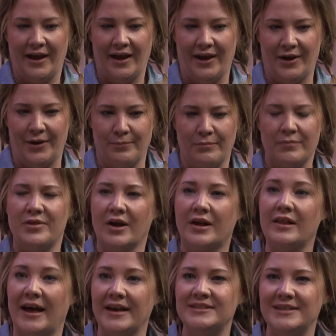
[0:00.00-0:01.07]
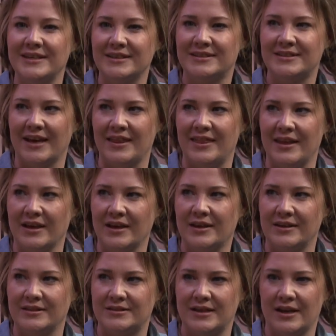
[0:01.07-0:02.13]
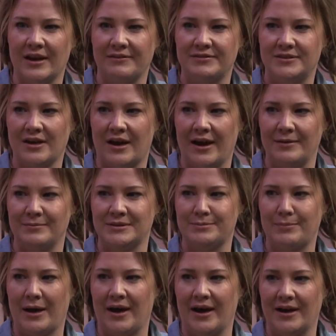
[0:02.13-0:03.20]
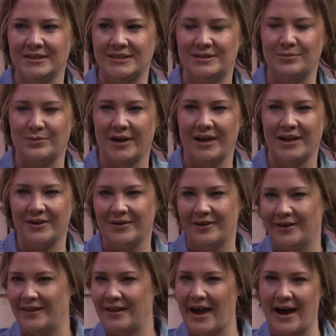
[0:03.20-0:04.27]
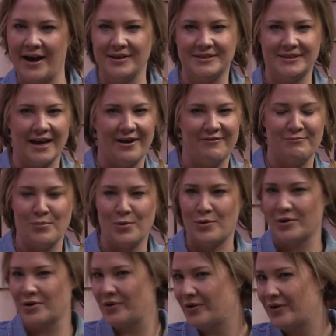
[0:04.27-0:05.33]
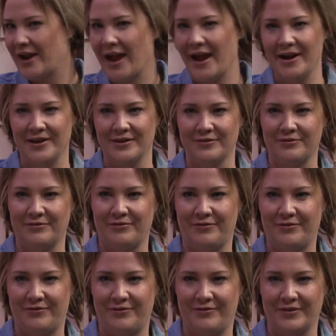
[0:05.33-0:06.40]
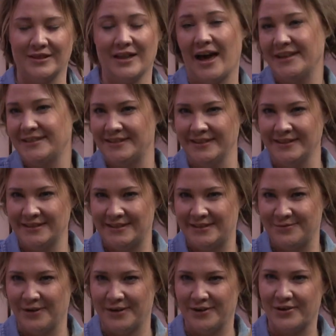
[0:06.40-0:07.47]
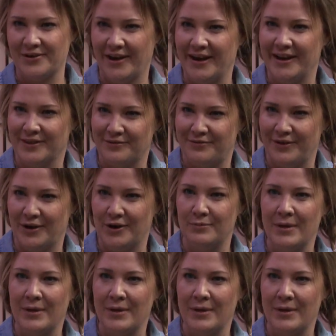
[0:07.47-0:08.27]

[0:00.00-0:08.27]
The classics, I think it's enough times past where you're allowed to have more creative license when you're creating the film.